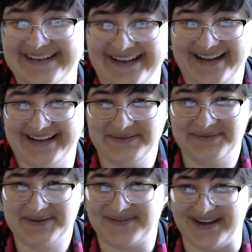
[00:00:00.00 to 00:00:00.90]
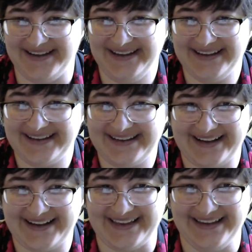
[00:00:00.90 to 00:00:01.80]
Yeah, it'd be fun,
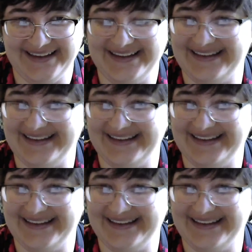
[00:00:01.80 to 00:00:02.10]
I think.